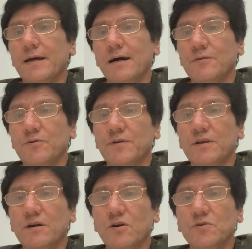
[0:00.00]
and your
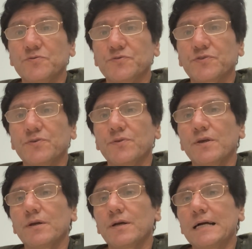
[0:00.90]
neurons,
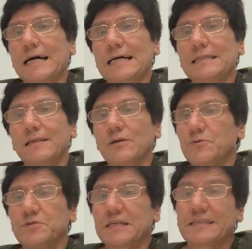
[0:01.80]
and
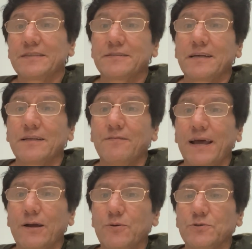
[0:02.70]
linguistics is the study of
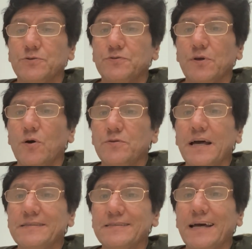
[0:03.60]
language. So
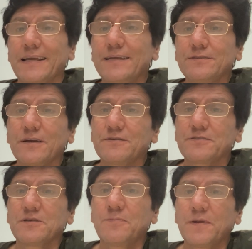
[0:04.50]
that's an
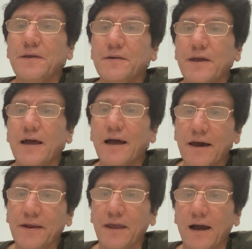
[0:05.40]
interdisciplinary
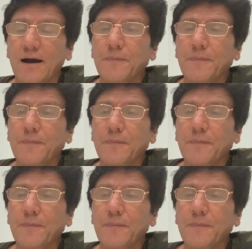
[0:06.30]
area